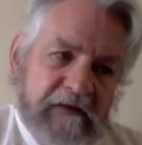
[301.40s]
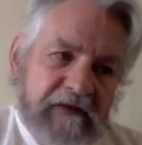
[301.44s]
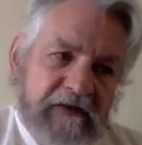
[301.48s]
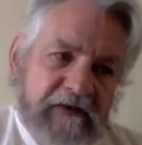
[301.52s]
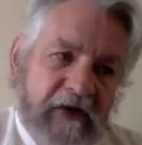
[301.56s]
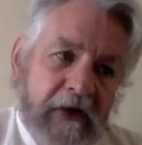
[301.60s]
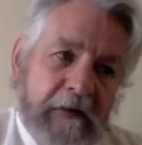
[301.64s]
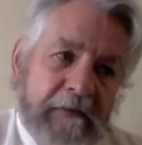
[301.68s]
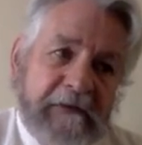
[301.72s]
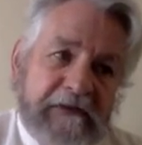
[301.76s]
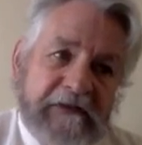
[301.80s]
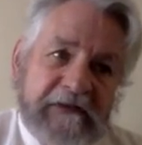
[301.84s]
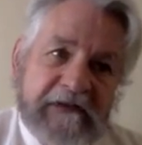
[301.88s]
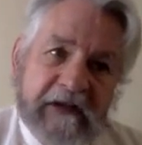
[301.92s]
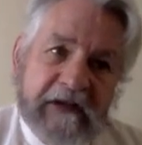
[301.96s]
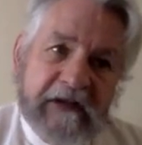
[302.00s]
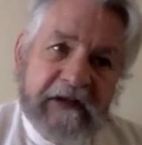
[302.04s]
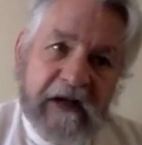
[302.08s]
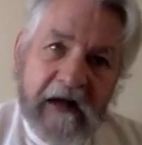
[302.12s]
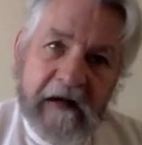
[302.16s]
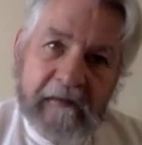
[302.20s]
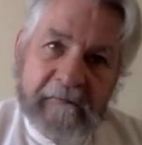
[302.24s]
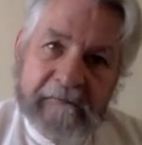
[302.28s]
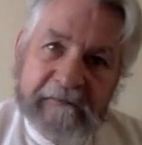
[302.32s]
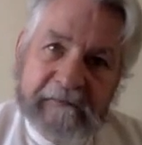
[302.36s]
Thomas
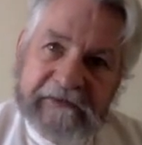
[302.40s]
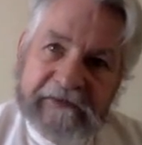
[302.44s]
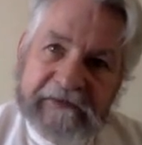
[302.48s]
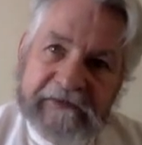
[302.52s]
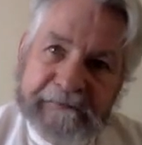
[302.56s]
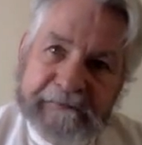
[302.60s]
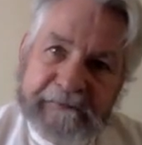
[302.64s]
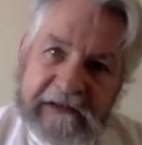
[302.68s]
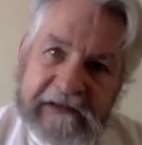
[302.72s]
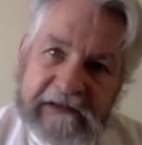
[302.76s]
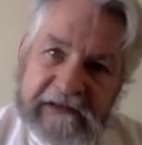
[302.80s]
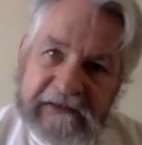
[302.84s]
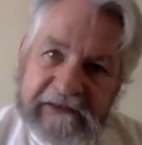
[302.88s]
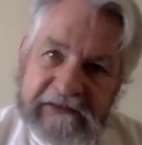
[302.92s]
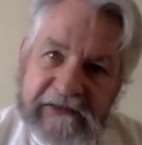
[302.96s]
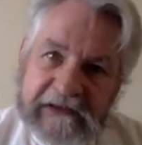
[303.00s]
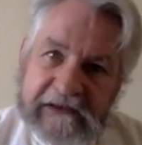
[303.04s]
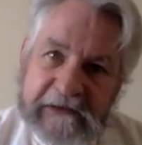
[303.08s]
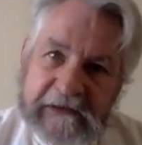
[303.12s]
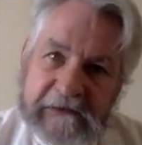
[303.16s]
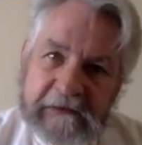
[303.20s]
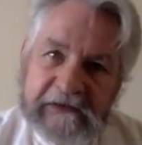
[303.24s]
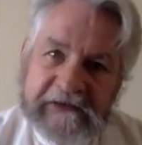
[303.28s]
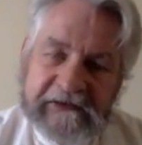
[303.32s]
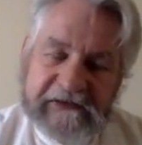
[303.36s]
comes because
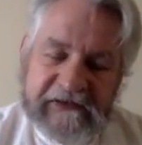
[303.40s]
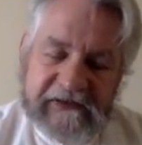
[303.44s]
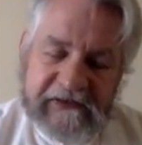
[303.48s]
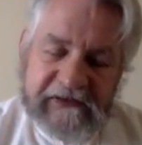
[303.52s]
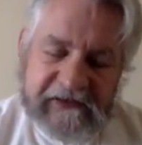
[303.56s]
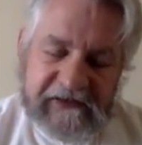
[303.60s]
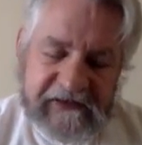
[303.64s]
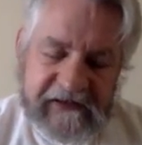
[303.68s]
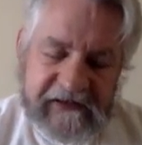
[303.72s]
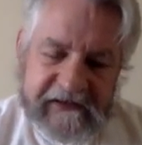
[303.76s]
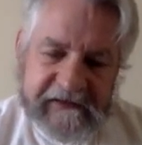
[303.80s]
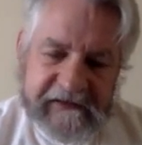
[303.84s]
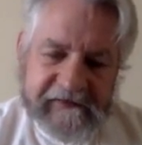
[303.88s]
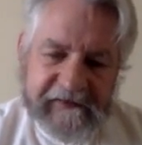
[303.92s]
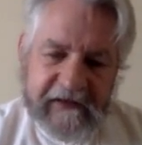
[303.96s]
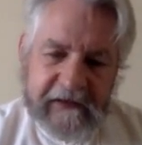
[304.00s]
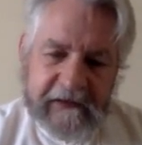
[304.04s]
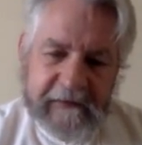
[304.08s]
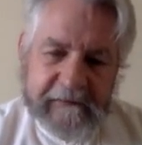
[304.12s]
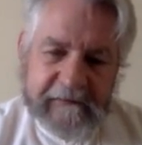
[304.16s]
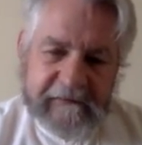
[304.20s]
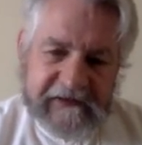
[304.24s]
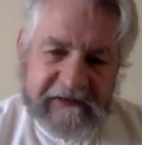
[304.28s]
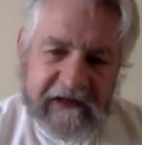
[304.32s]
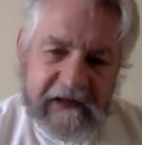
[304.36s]
he wants to see for
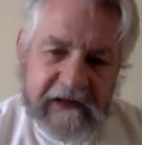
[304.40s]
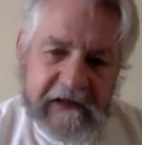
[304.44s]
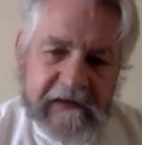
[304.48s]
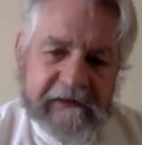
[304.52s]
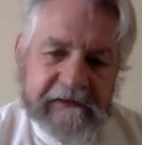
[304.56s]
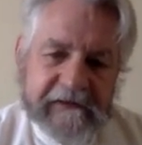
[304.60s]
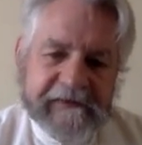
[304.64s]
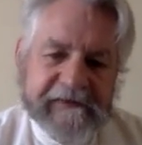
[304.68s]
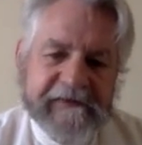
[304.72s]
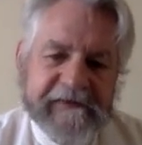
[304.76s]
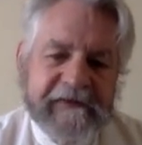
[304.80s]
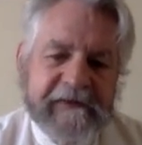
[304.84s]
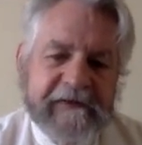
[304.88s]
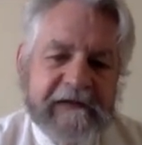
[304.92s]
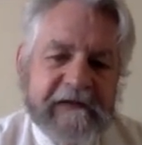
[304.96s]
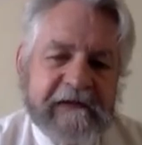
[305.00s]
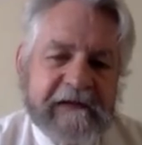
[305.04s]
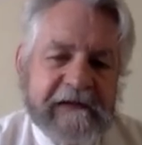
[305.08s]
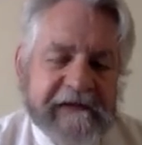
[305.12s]
himself.